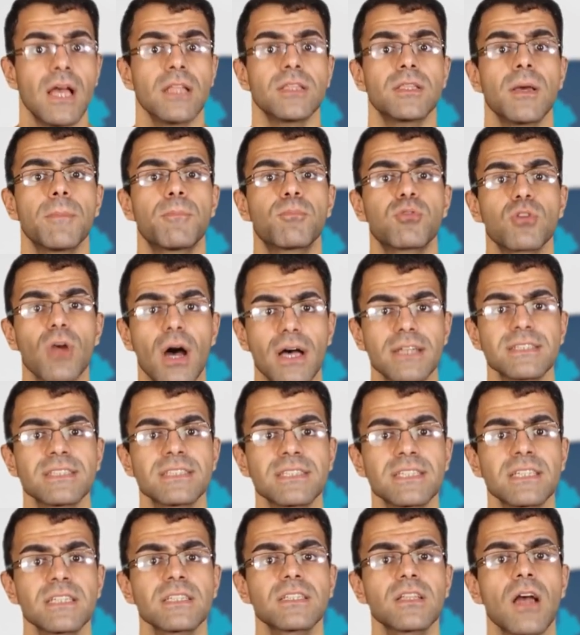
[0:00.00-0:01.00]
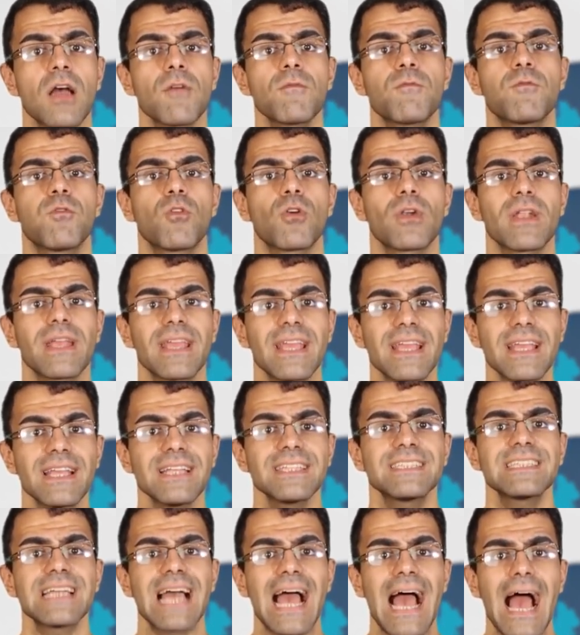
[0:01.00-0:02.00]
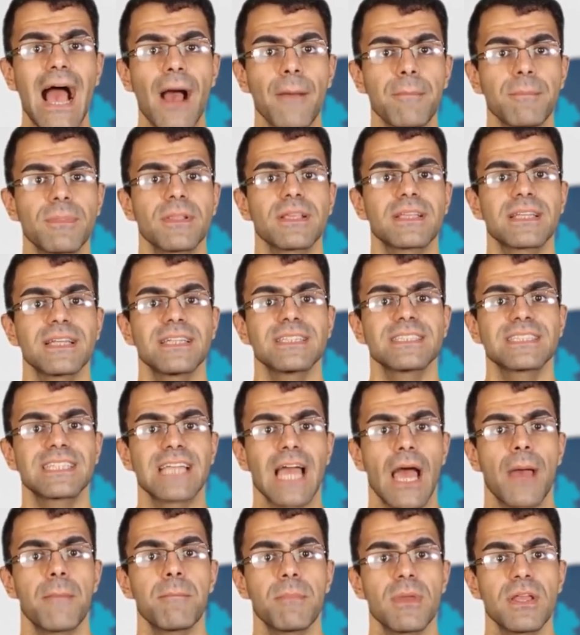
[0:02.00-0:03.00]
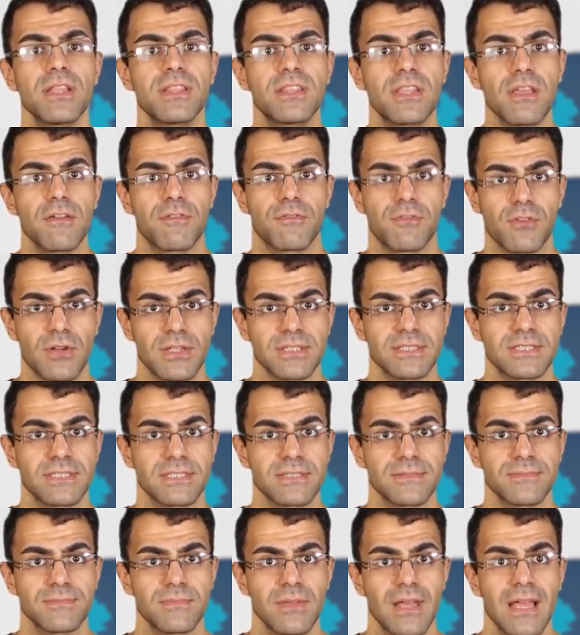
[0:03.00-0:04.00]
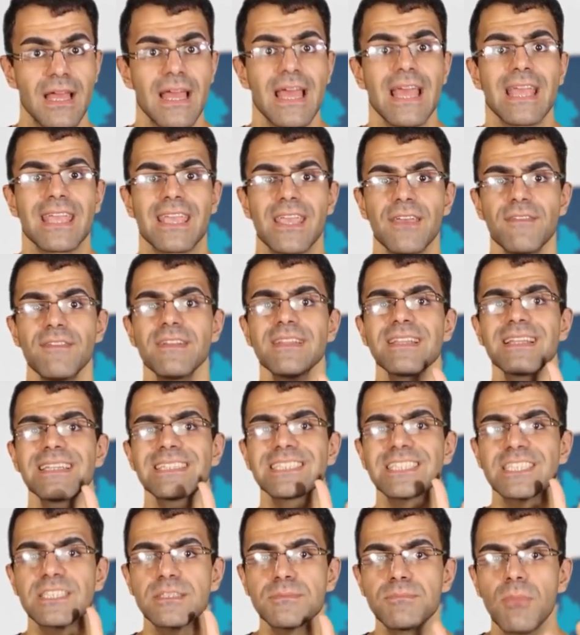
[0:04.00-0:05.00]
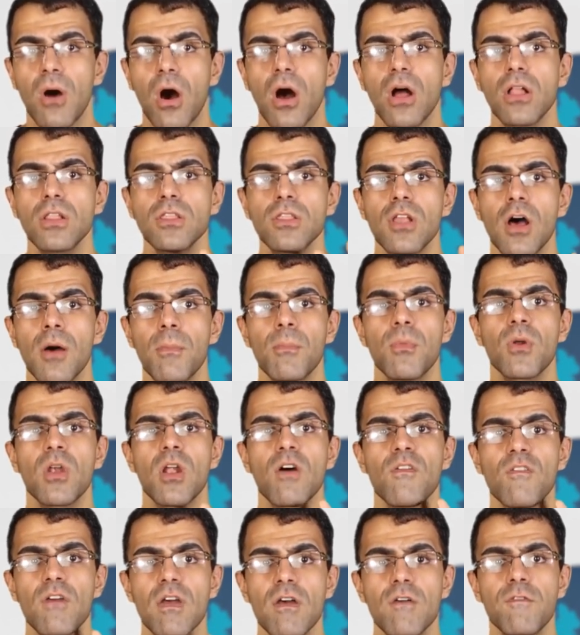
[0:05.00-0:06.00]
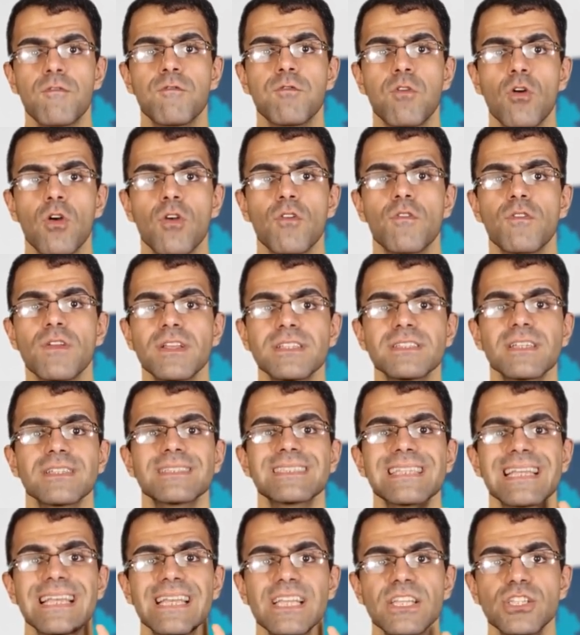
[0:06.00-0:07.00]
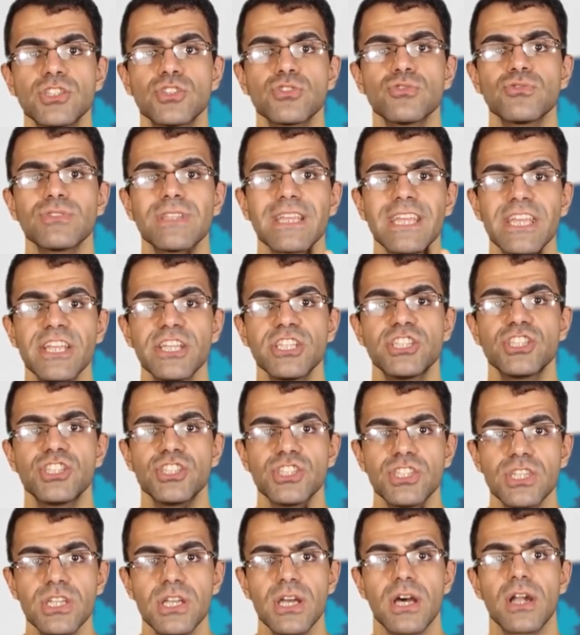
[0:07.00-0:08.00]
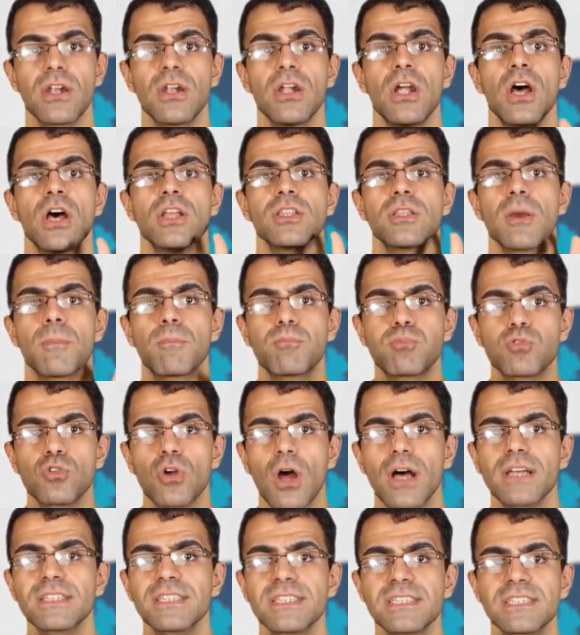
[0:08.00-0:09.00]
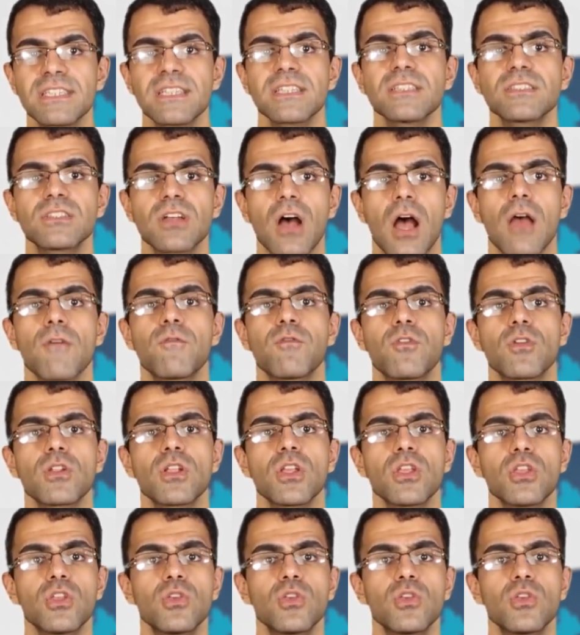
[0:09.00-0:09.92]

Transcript: The processing time for each applicant can be different. Given the small number of F4 visas issued each year, the processing time for the